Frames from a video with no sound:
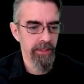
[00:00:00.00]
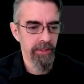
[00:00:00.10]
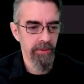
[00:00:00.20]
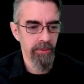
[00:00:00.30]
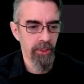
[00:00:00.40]

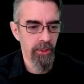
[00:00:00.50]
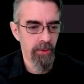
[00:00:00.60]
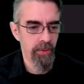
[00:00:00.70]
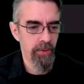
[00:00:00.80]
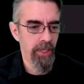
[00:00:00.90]
you'll
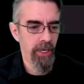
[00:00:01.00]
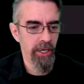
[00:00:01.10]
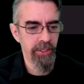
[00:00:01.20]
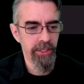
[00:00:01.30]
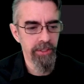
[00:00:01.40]
go
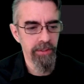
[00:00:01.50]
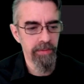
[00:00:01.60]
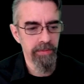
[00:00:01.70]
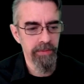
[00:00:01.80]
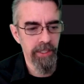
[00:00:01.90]
under
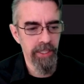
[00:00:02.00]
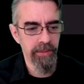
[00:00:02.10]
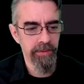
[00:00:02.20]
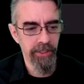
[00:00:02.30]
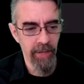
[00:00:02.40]

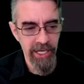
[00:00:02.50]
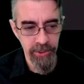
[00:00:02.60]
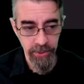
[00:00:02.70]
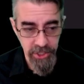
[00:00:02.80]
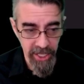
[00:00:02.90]
your
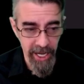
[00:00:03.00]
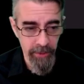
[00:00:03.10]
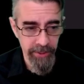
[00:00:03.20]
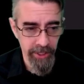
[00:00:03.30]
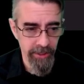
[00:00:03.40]
actual channel
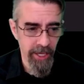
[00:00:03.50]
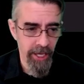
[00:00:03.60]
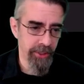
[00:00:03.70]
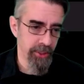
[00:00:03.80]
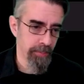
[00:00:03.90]
here, not
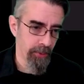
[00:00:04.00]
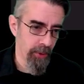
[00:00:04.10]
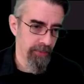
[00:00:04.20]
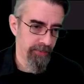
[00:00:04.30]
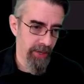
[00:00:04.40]
under your
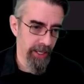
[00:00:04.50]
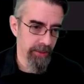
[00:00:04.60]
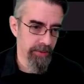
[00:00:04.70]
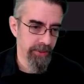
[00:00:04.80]
profile.